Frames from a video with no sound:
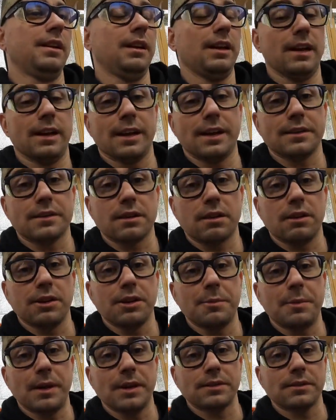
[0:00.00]
I guess it all
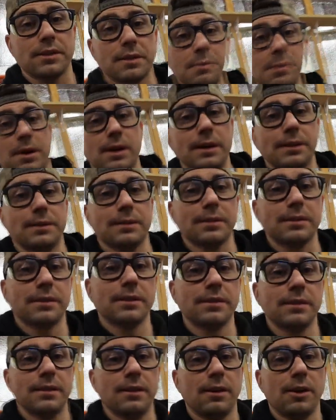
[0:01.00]
depends on the price.
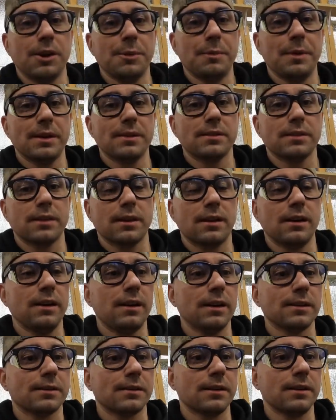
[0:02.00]
All depends on the
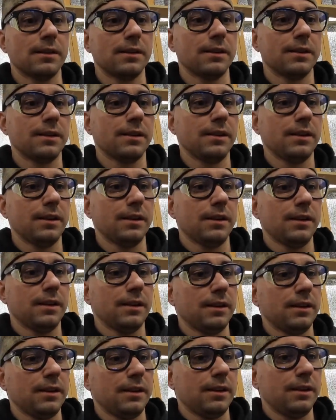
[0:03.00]
cost.
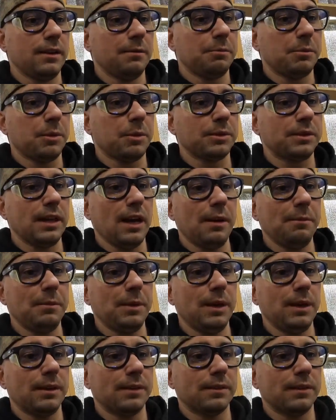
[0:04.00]
But with that
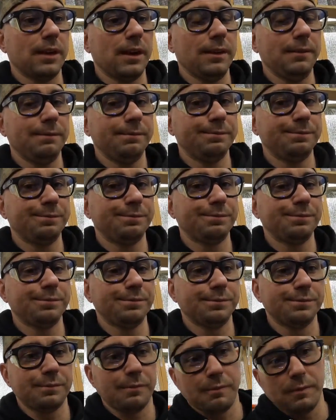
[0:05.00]
being said,
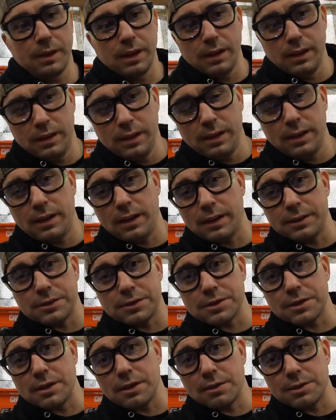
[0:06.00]
I
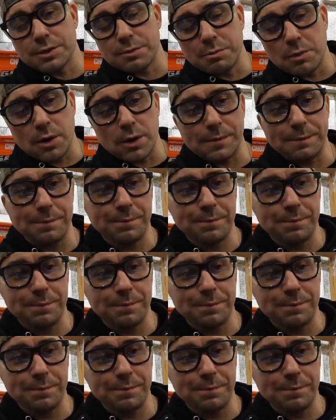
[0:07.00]
just noticed more.